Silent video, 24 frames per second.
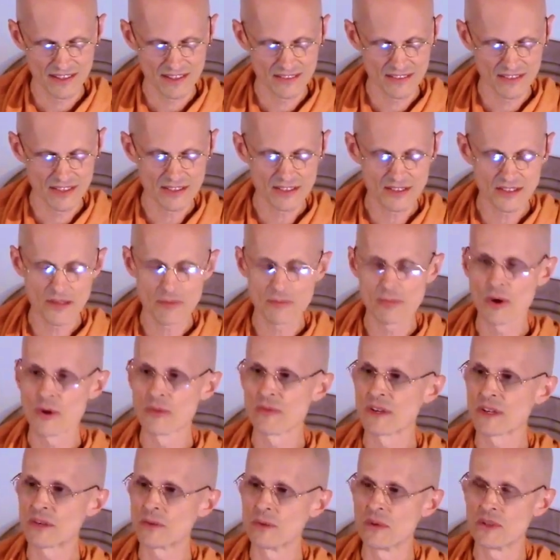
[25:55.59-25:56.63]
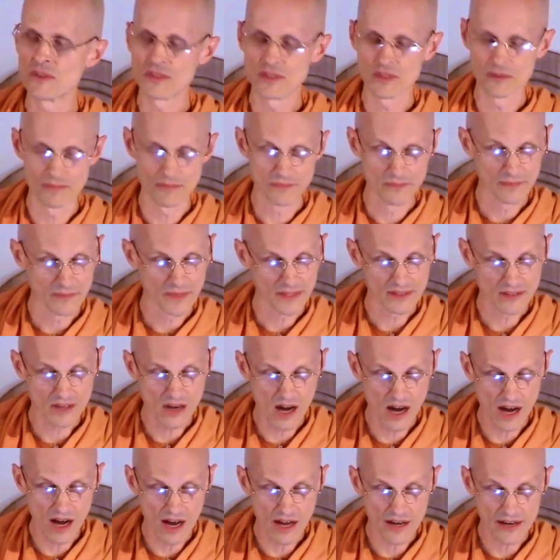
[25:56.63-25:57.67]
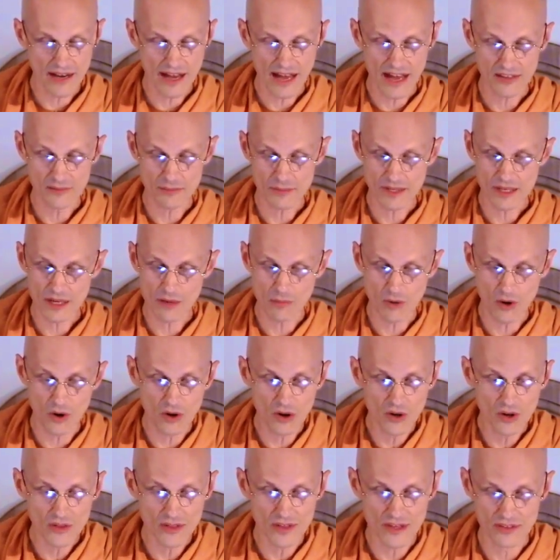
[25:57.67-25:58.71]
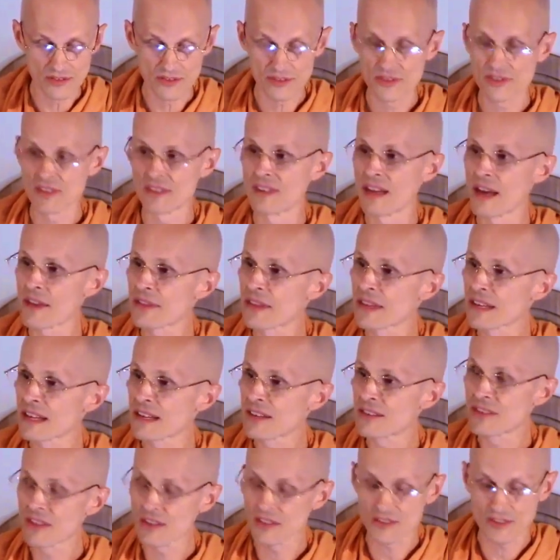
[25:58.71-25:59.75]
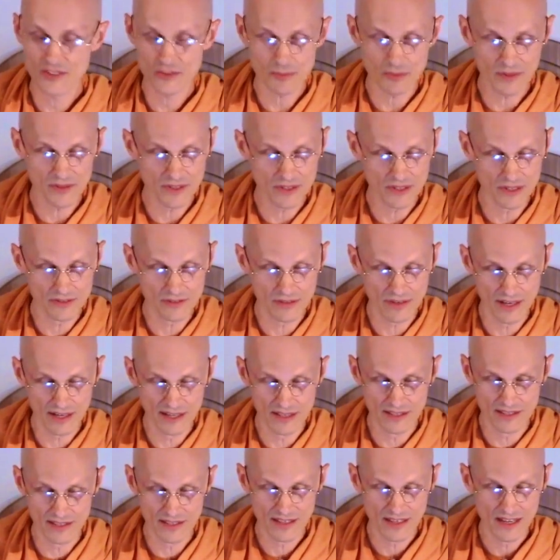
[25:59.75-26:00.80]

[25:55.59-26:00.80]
This is the perfect wisdom, that God has become all this. Nothing exists but the divine.